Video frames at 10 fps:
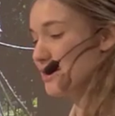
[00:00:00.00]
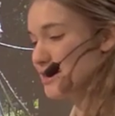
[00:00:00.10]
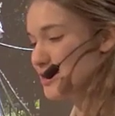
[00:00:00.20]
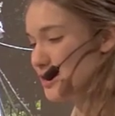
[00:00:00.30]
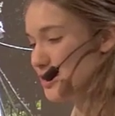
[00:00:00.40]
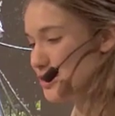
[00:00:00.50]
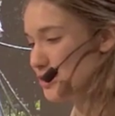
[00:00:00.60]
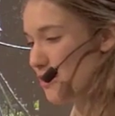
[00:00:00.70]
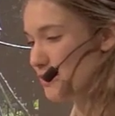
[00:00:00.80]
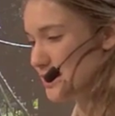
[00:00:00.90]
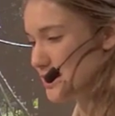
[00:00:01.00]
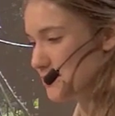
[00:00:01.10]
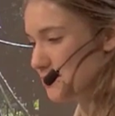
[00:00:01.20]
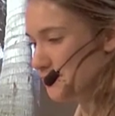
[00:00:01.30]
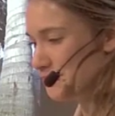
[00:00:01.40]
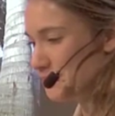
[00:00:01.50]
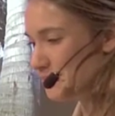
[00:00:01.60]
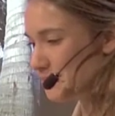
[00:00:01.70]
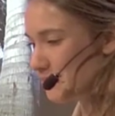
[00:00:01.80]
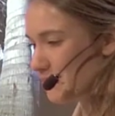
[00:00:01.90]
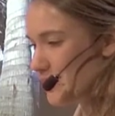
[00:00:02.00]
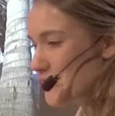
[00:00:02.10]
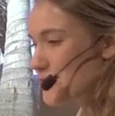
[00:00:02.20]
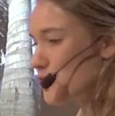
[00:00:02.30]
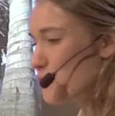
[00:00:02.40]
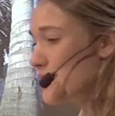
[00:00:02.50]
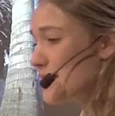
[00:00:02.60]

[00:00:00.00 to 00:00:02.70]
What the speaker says: I really started to love it. So